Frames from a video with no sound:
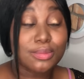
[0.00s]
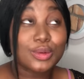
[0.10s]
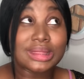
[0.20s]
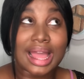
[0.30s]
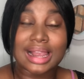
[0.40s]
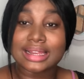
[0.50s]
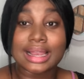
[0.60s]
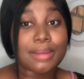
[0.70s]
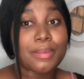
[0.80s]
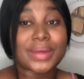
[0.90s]
but
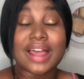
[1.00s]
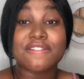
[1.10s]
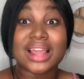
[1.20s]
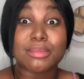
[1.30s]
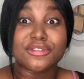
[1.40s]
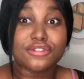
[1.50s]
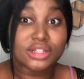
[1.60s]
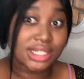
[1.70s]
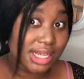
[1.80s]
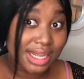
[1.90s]
I feel like I'm a
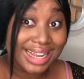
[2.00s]
first year.